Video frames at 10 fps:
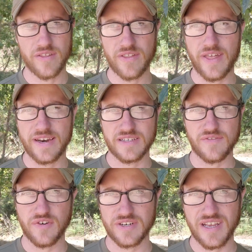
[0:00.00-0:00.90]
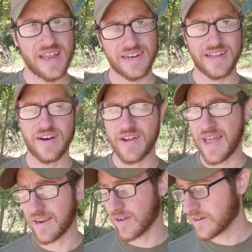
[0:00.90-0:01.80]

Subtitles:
and that is if you're deciding to carry a handgun.